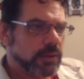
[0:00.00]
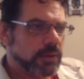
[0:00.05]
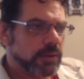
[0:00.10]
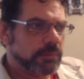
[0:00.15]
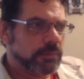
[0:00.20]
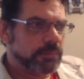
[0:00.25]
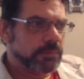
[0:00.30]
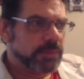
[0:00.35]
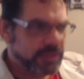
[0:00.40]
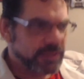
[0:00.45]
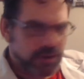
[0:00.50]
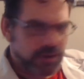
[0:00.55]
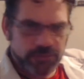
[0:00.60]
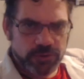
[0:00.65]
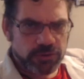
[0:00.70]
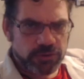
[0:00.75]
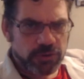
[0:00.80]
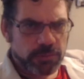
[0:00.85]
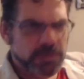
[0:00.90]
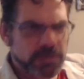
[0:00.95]
Be there for
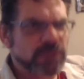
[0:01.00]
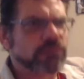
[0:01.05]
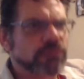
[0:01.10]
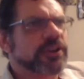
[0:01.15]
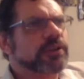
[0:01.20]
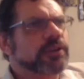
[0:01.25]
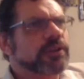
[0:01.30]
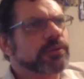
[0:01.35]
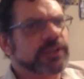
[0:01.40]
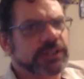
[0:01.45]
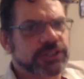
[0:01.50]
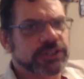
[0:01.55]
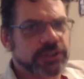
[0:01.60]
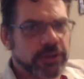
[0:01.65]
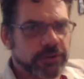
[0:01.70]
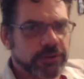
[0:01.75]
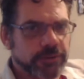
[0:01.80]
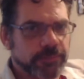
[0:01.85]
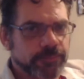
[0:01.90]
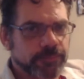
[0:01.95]
each other. Be real with each
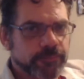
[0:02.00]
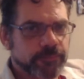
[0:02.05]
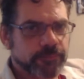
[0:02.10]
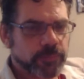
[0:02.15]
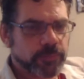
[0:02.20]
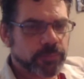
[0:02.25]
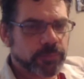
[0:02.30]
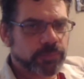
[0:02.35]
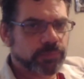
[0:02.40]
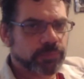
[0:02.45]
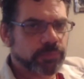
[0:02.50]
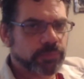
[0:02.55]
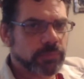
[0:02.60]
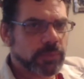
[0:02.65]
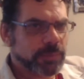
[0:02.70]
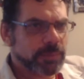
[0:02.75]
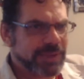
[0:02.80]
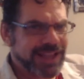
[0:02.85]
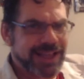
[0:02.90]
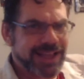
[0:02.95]
other.
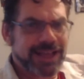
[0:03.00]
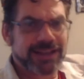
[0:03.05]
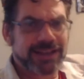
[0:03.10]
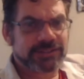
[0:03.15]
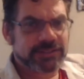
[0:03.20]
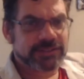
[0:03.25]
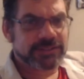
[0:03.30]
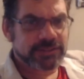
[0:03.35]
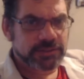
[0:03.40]
Be honest.